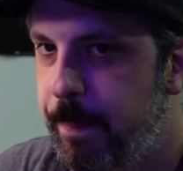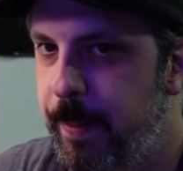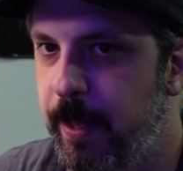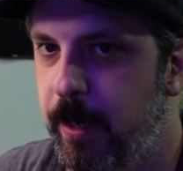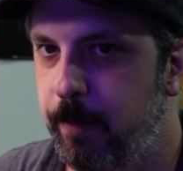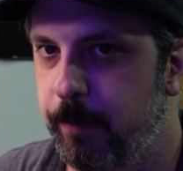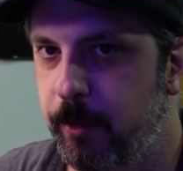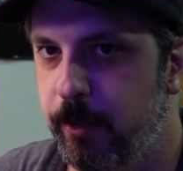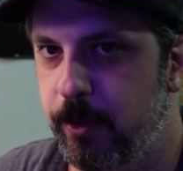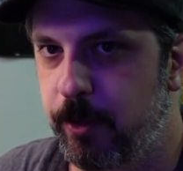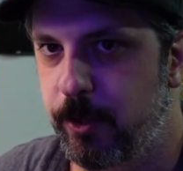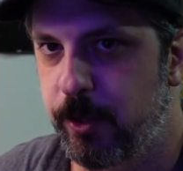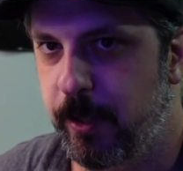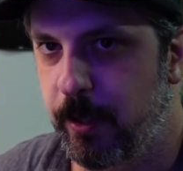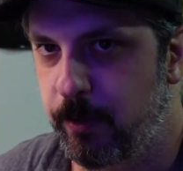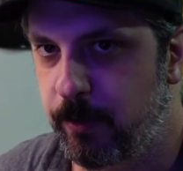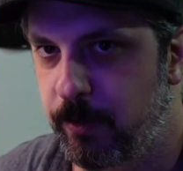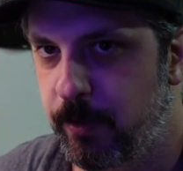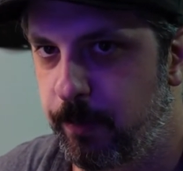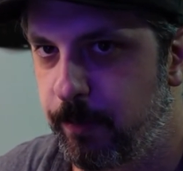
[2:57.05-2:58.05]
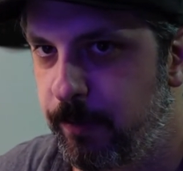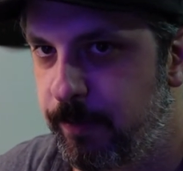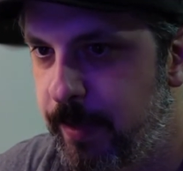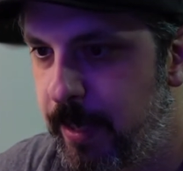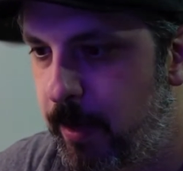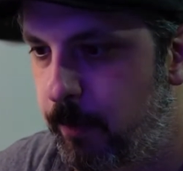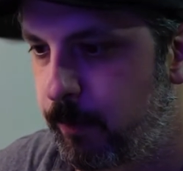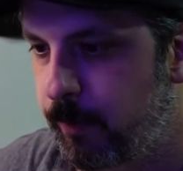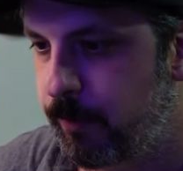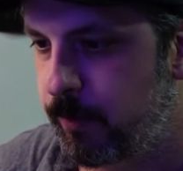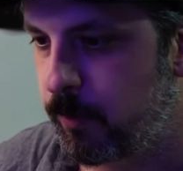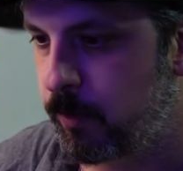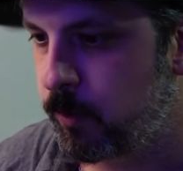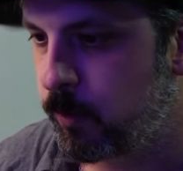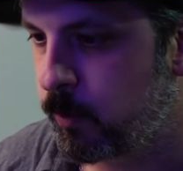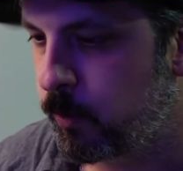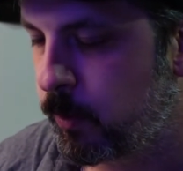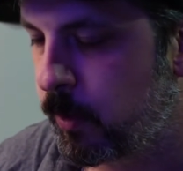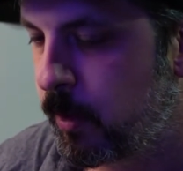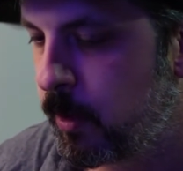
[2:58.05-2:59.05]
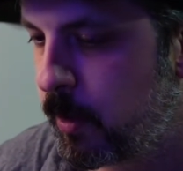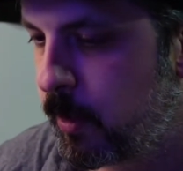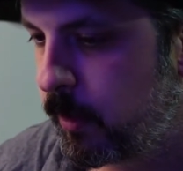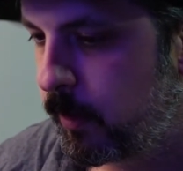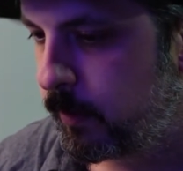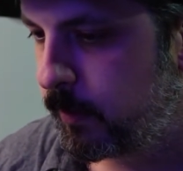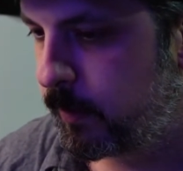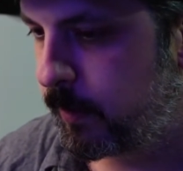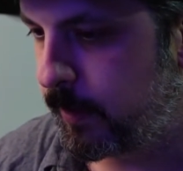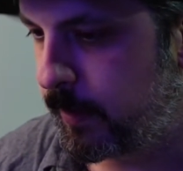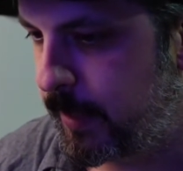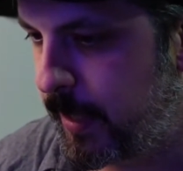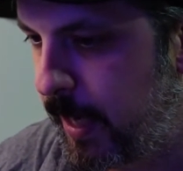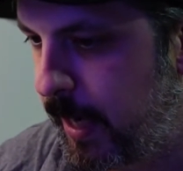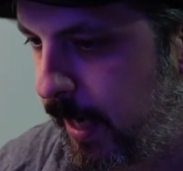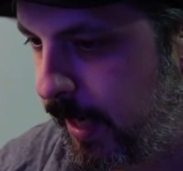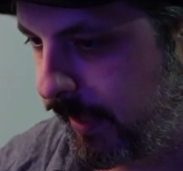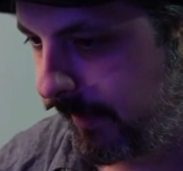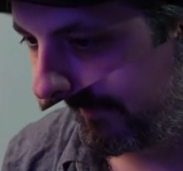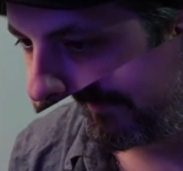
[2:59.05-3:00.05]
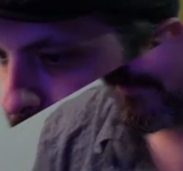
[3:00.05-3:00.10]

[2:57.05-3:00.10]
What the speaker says: And I'm going to share some of that with you today.